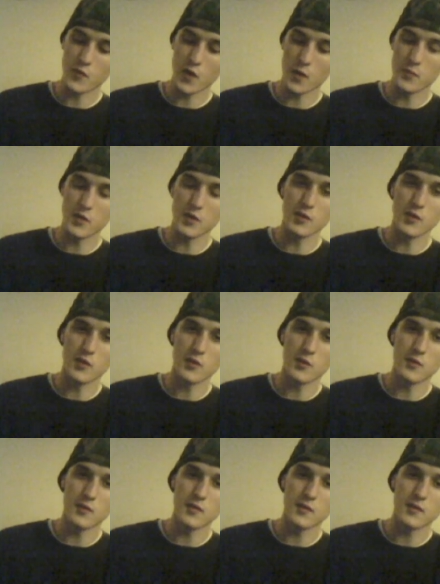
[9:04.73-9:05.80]
right
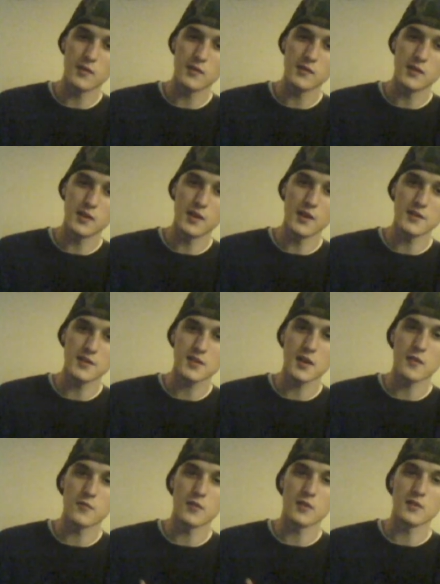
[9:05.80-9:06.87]
below the dust
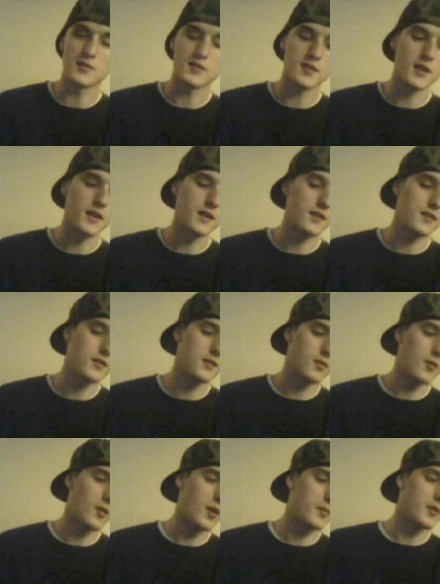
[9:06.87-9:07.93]
cover on the side of
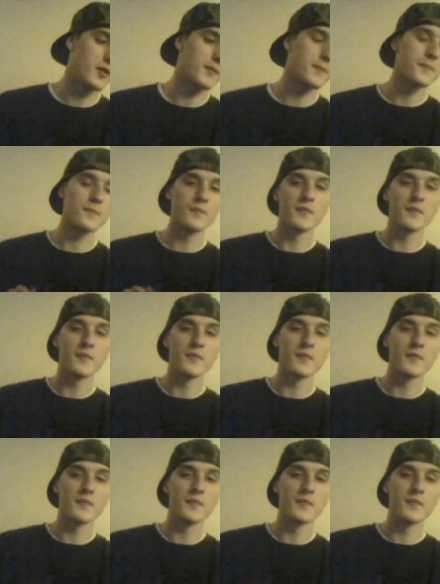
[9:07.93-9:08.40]
the weapon.